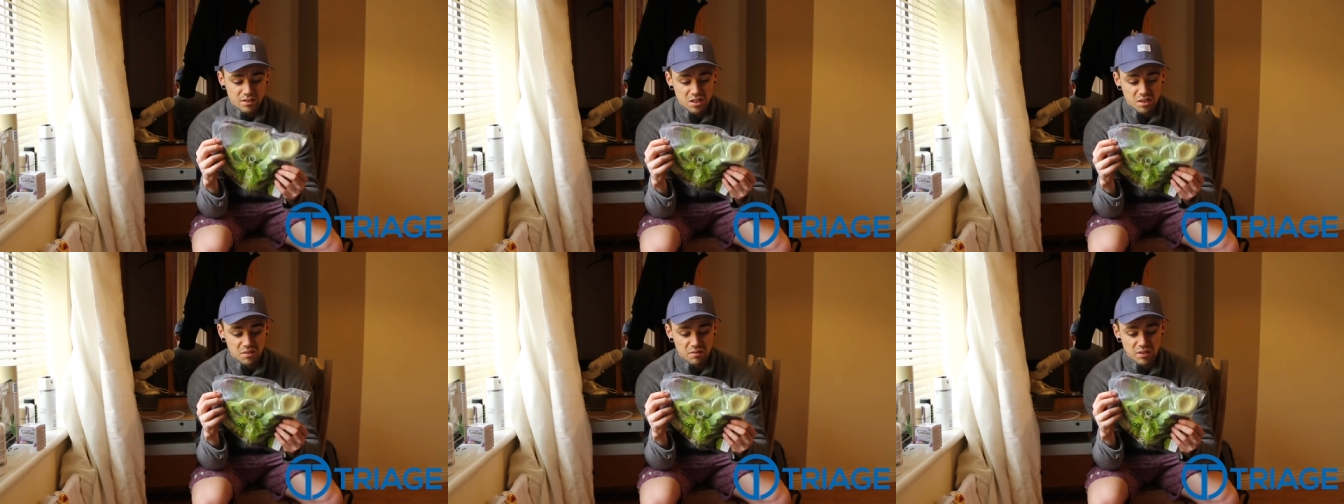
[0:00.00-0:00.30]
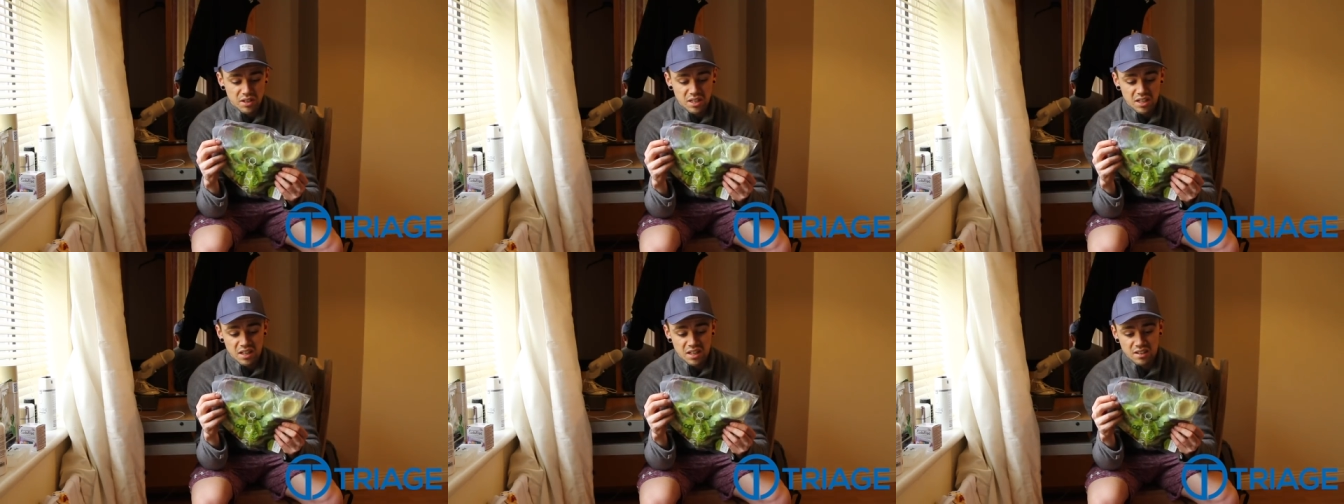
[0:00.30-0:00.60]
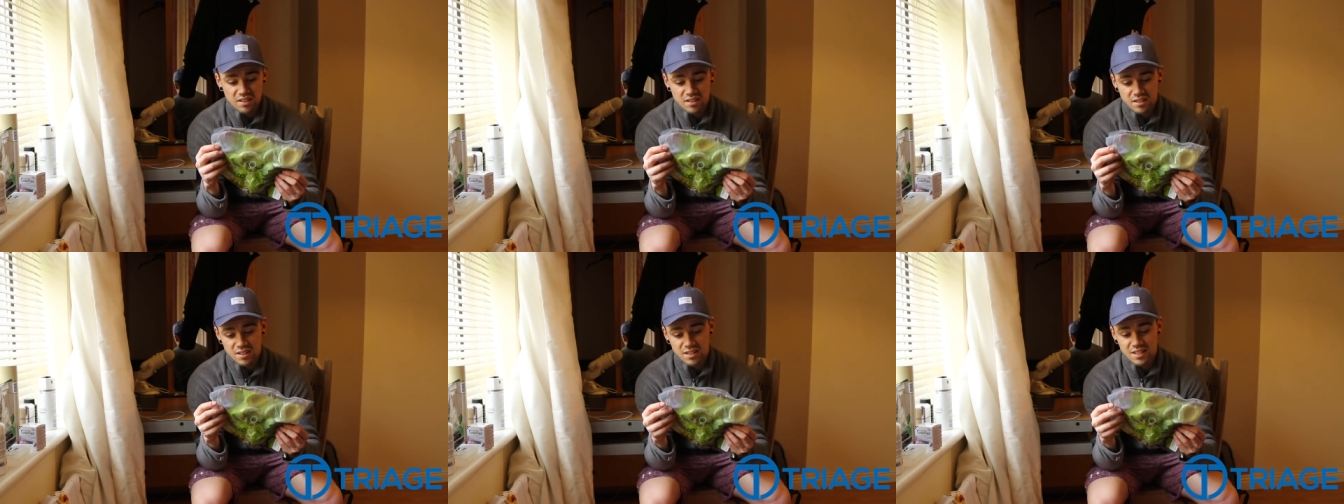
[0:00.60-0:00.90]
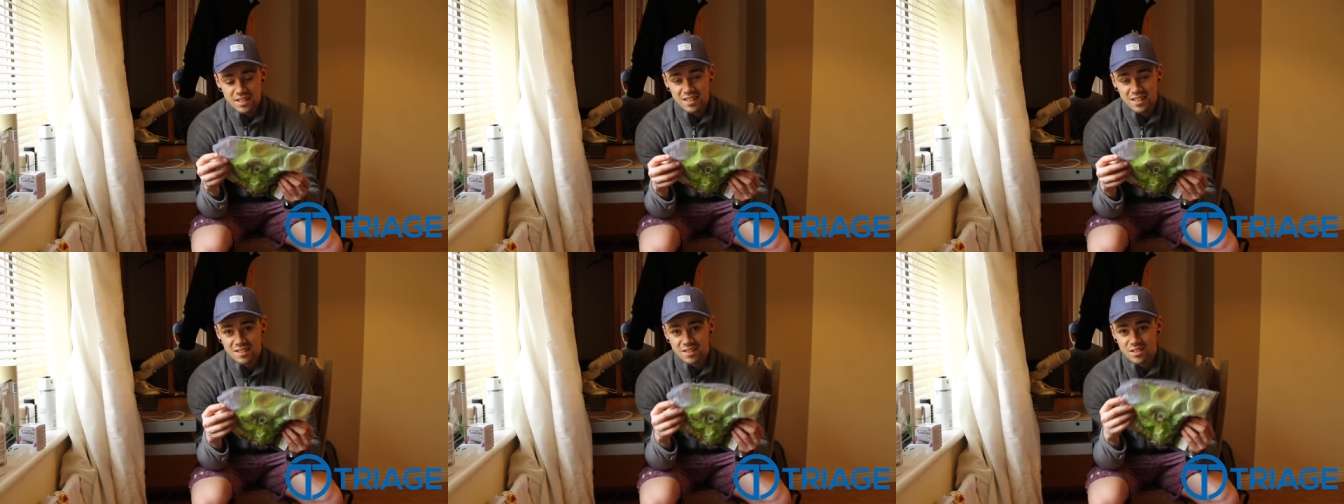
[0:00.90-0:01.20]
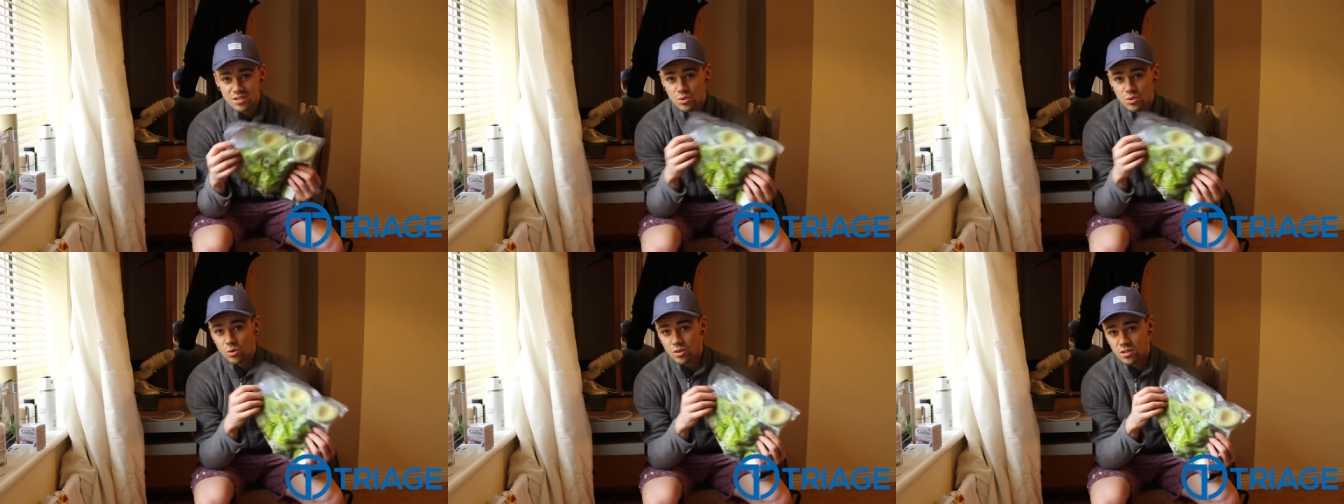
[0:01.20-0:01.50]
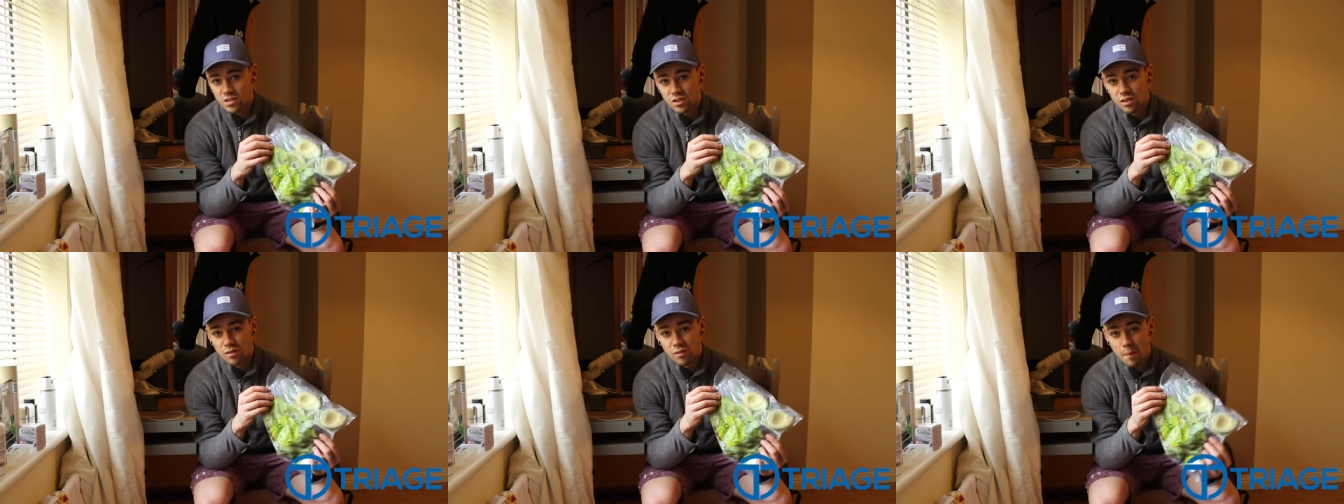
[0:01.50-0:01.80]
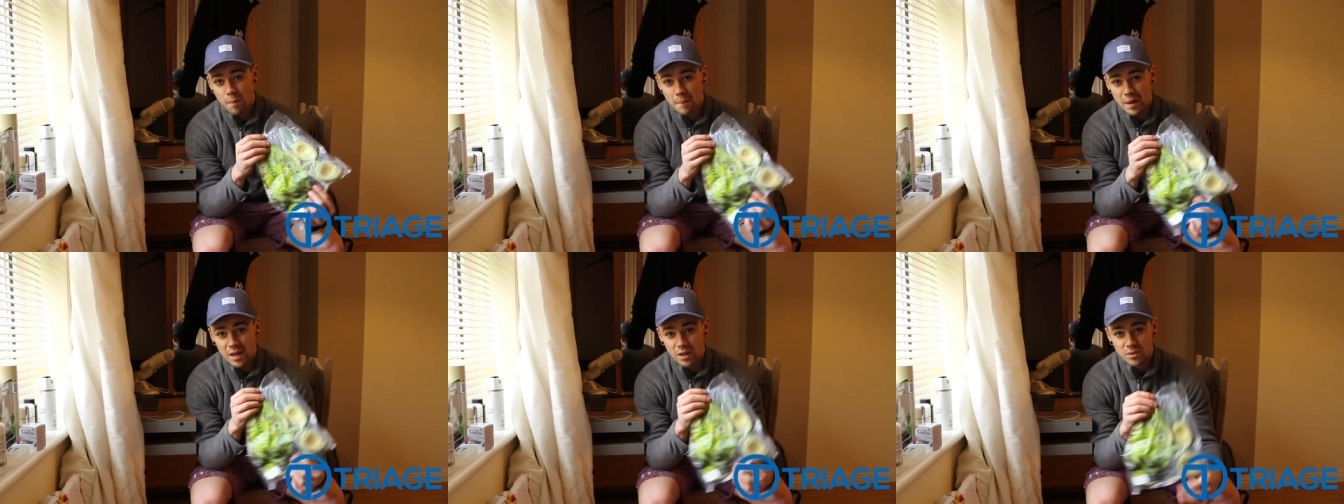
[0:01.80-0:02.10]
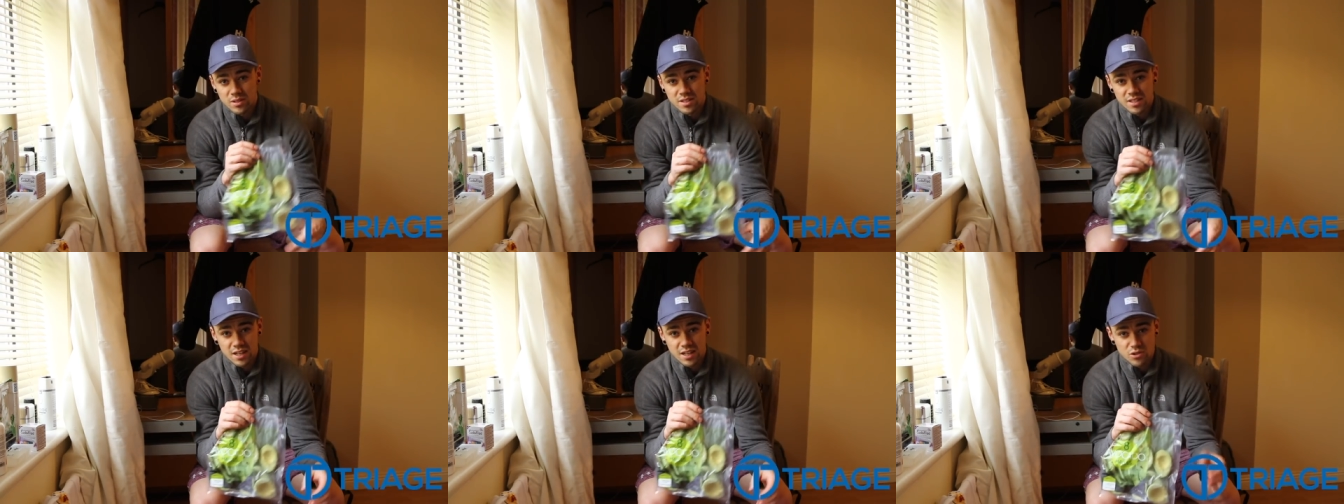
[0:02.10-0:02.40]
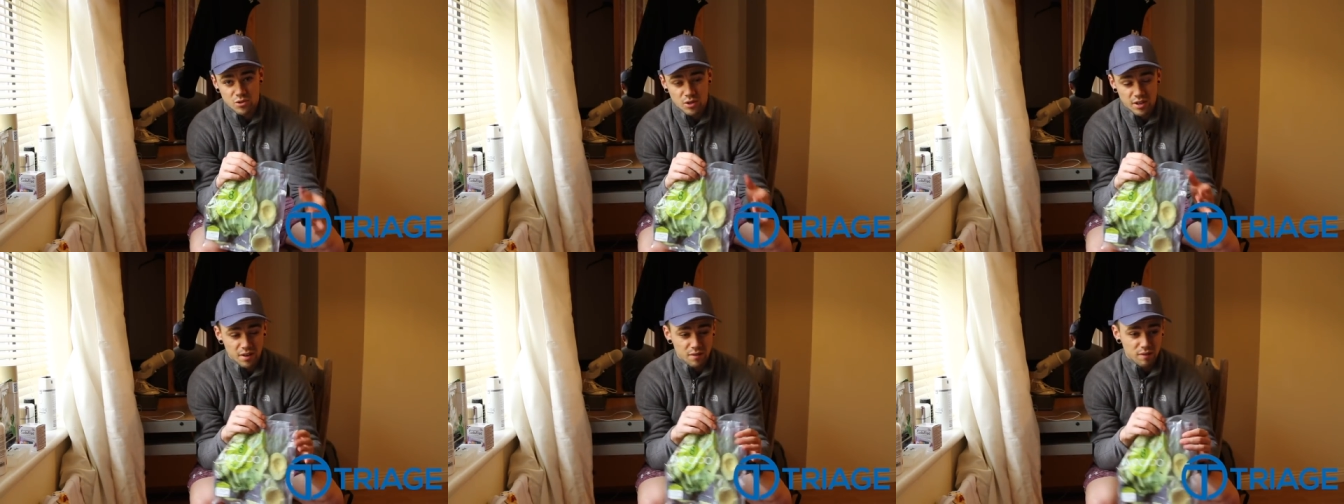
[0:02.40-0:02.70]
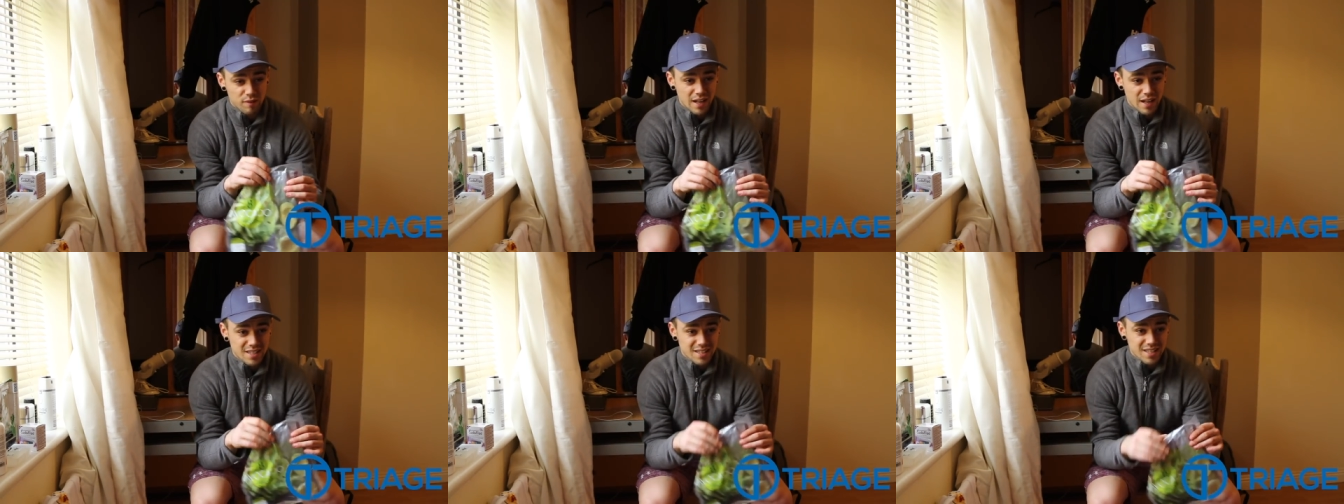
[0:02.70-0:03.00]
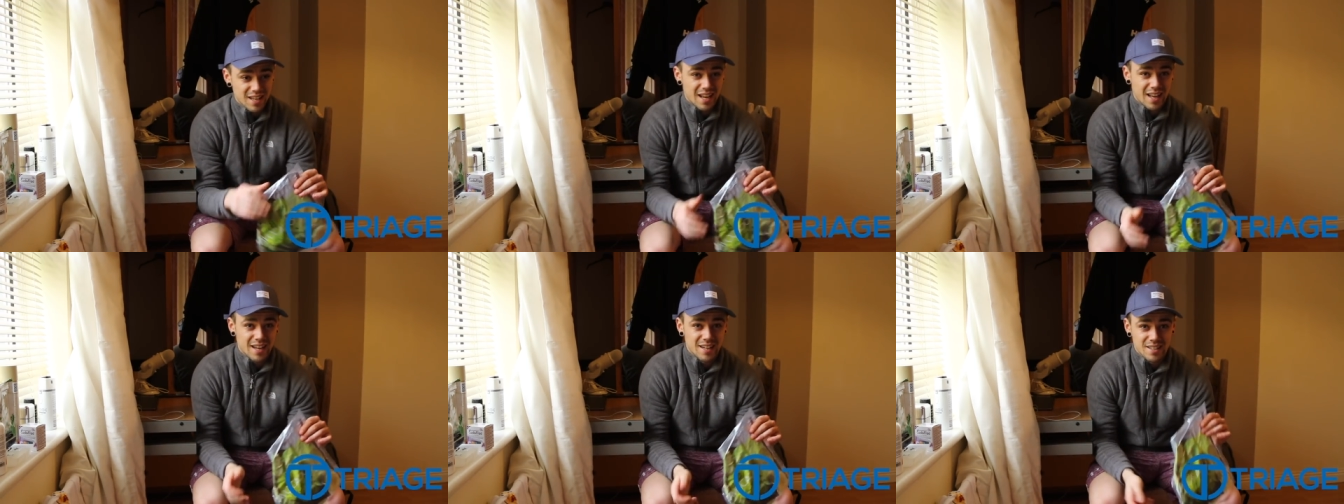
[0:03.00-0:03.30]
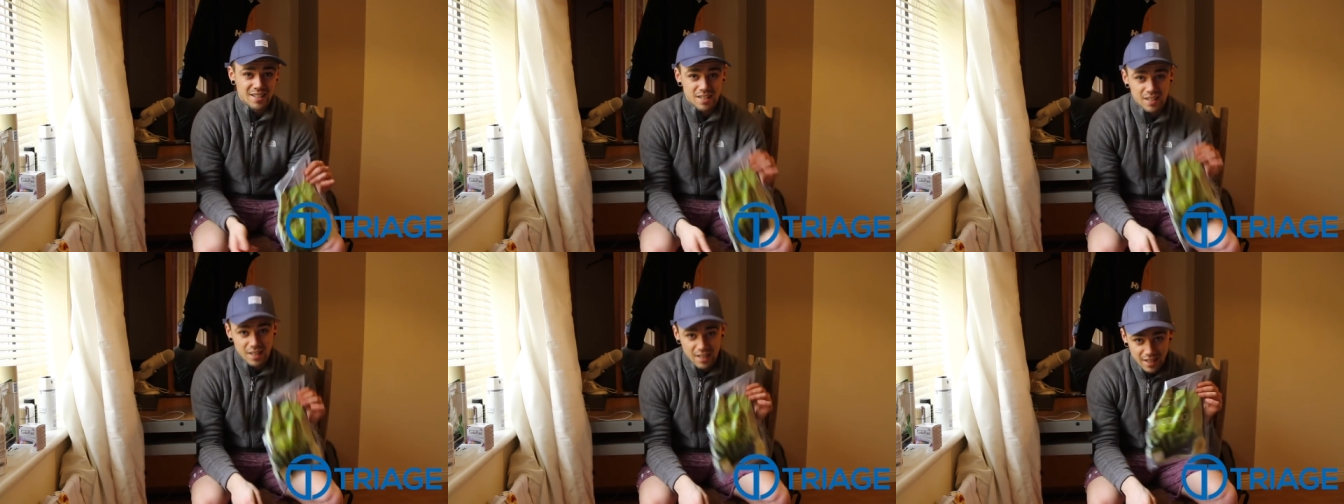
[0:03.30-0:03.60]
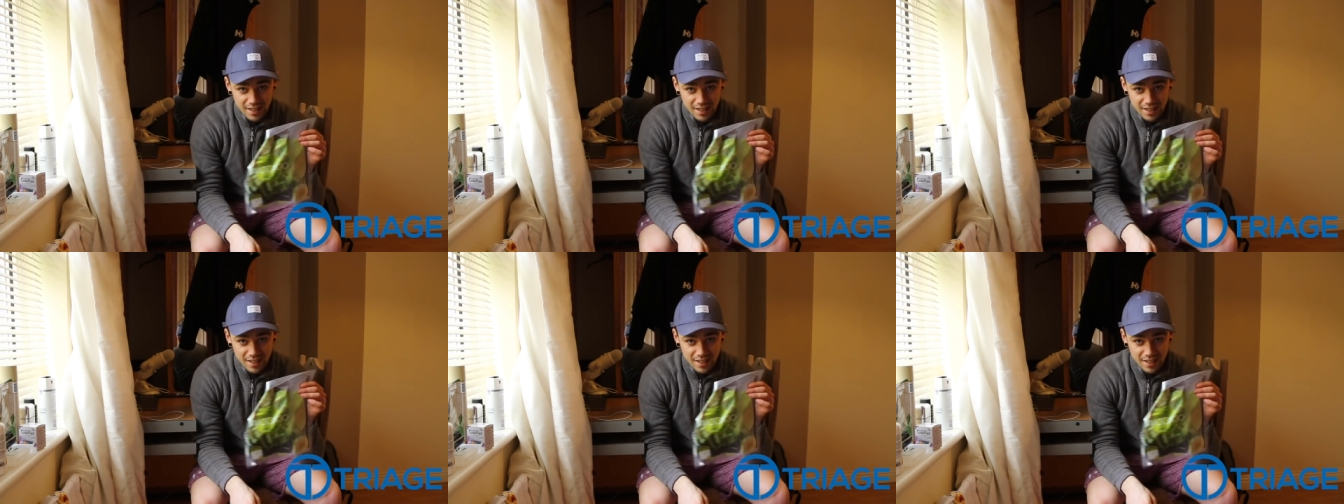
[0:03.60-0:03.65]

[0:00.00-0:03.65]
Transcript: convenient, decent source of monounsaturated fats and